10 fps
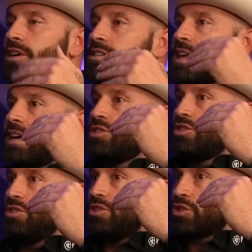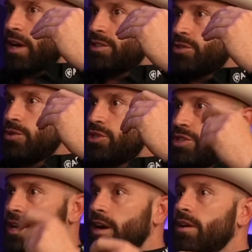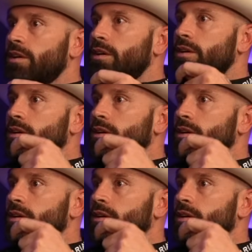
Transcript: It's like trying to share